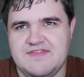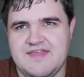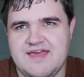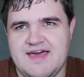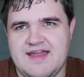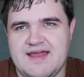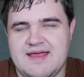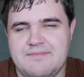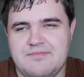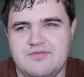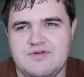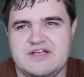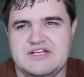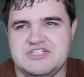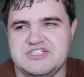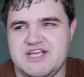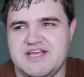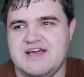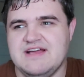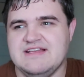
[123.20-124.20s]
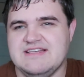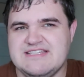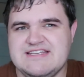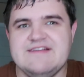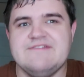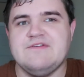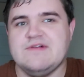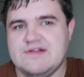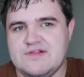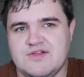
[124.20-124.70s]
that. I appreciate a
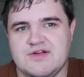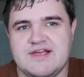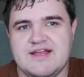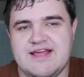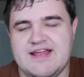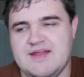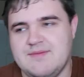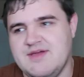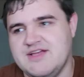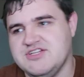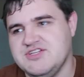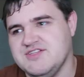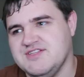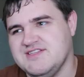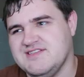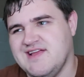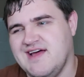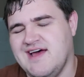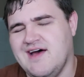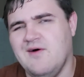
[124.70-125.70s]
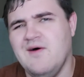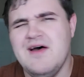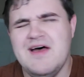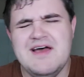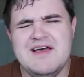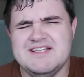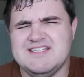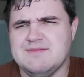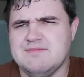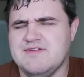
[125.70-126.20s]
different looking animation style.
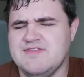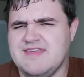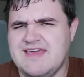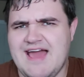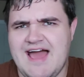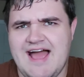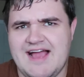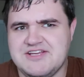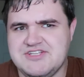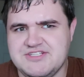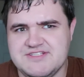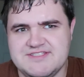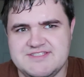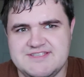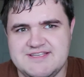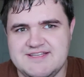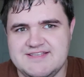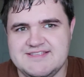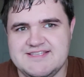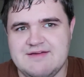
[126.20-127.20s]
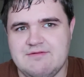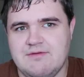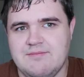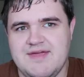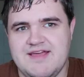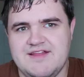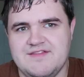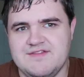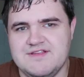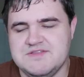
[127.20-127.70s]
Some of the action scenes that were
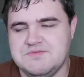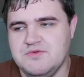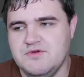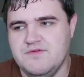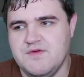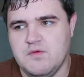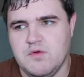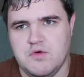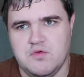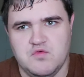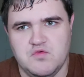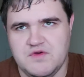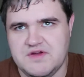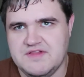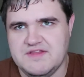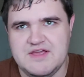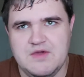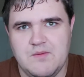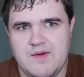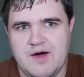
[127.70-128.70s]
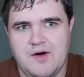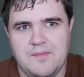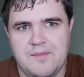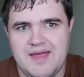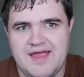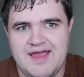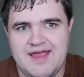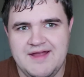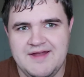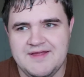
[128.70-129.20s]
made in this movie were really well
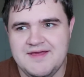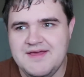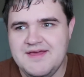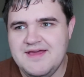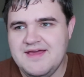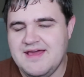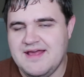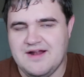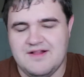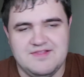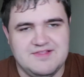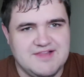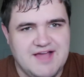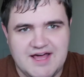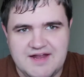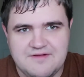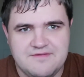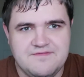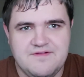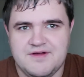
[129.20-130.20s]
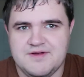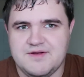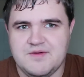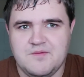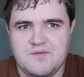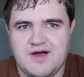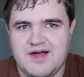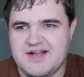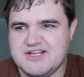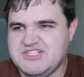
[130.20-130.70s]
made, and a lot of fun to
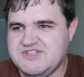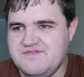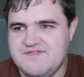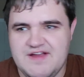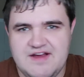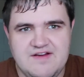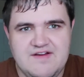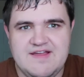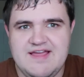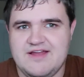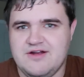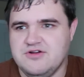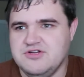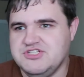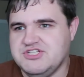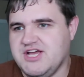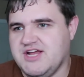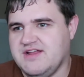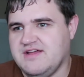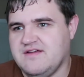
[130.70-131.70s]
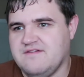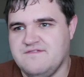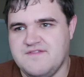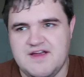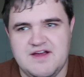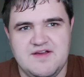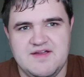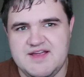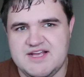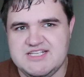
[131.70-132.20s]
watch. Very energetic,
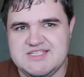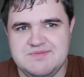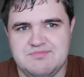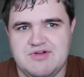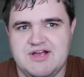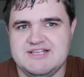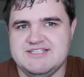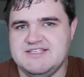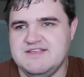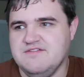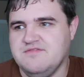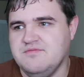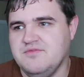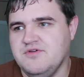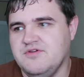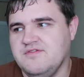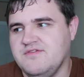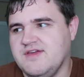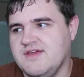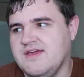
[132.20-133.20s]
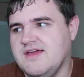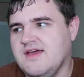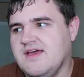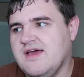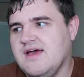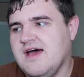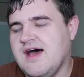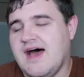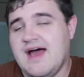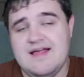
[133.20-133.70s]
very expressive movie.
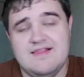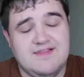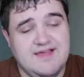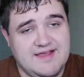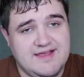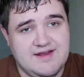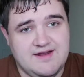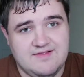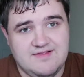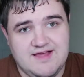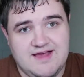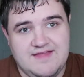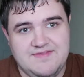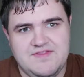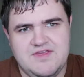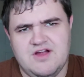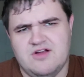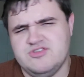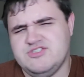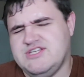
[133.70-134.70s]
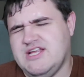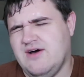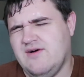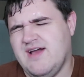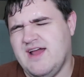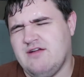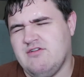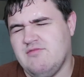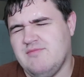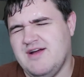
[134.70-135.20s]
I like it a lot. The art style
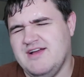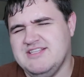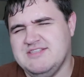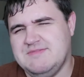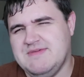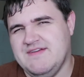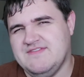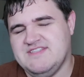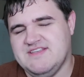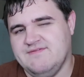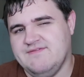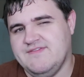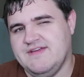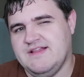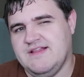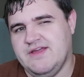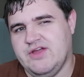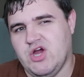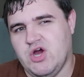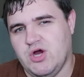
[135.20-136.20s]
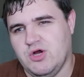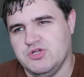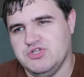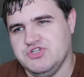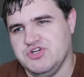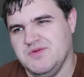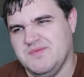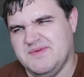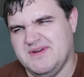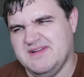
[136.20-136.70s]
kind of reminds me of something like
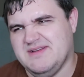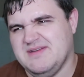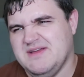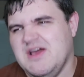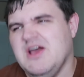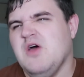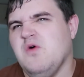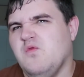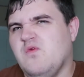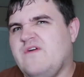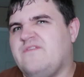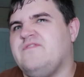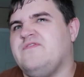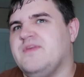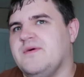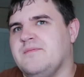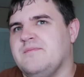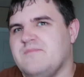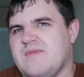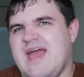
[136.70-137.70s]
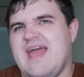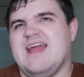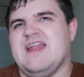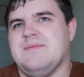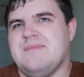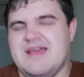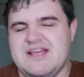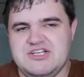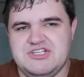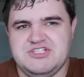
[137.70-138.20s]
Archer, but with the
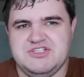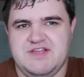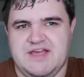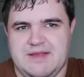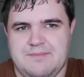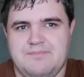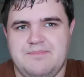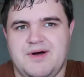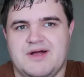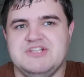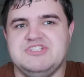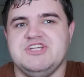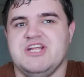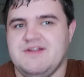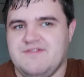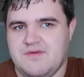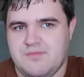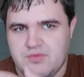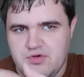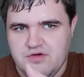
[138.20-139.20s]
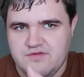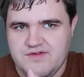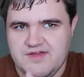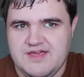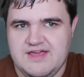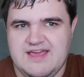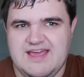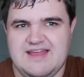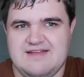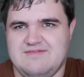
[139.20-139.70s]
animation, like budget of a
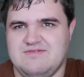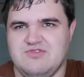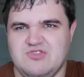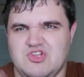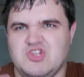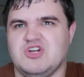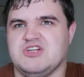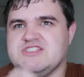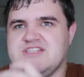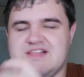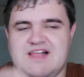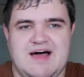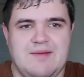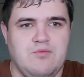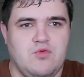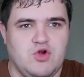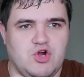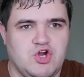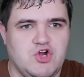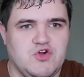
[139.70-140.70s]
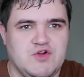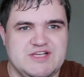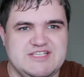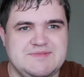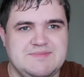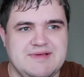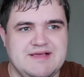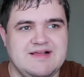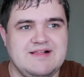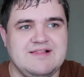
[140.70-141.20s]
movie, it looks a lot more
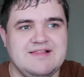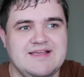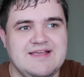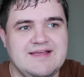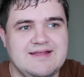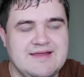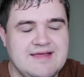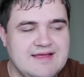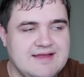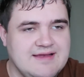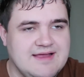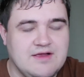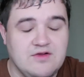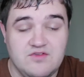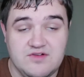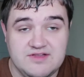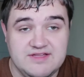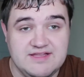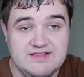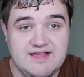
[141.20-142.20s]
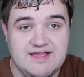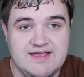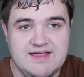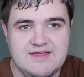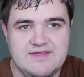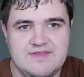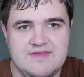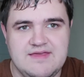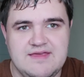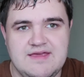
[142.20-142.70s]
crisp and clean, and I really
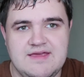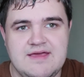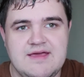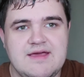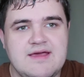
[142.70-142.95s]
like the